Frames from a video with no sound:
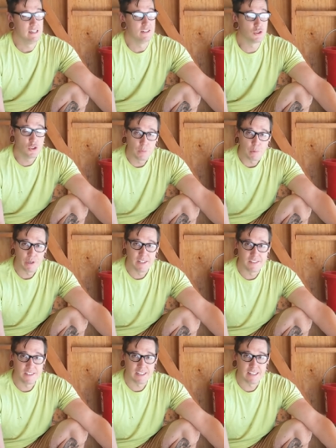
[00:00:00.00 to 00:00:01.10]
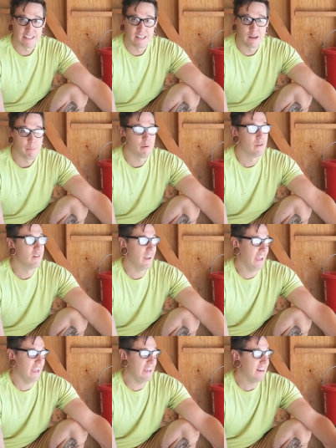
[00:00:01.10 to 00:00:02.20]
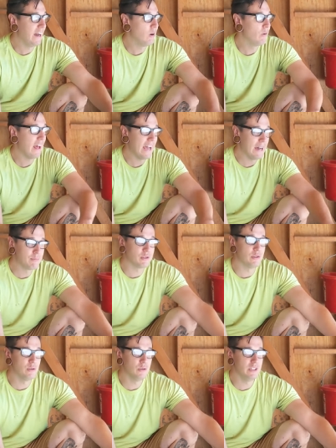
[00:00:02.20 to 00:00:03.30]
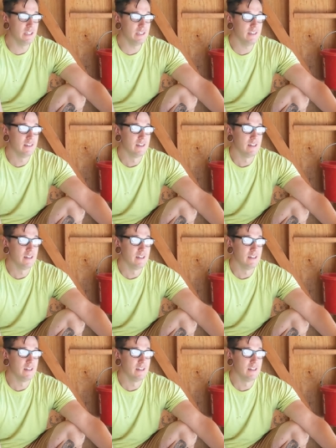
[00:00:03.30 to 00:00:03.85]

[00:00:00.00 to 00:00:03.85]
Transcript: Super easy to clean up, and I would absolutely